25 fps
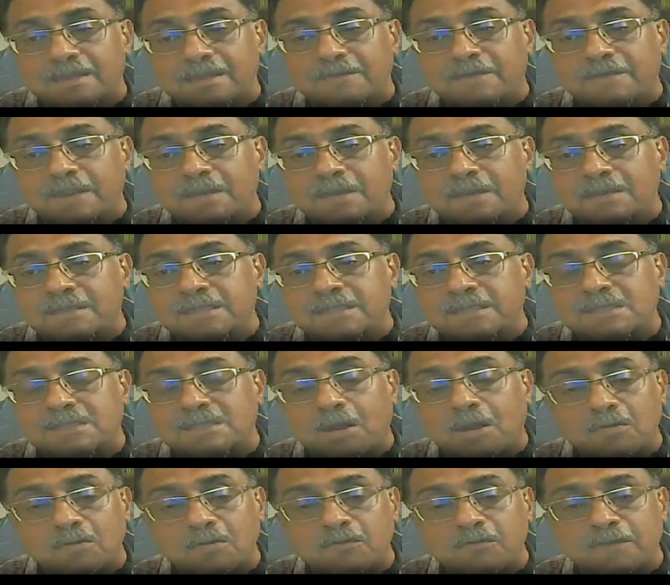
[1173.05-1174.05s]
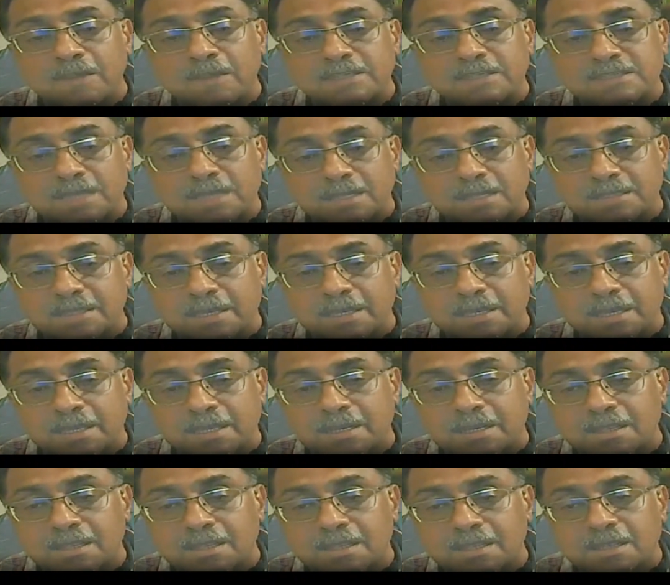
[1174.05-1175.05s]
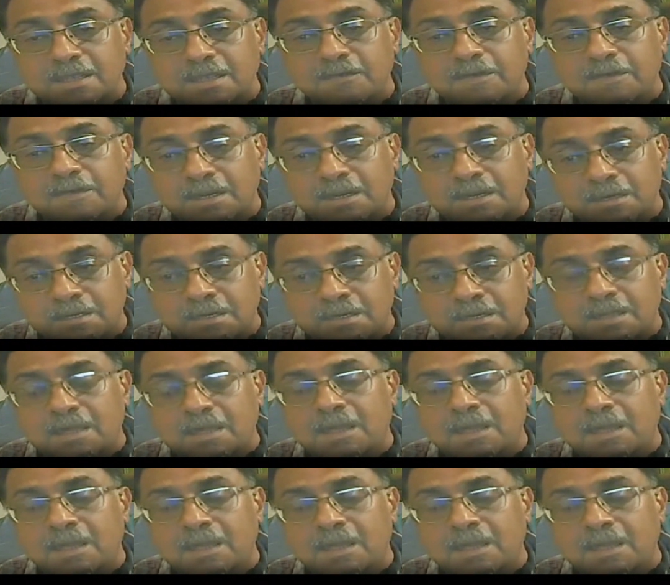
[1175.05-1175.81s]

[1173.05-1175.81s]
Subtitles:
when these conflicts are there, when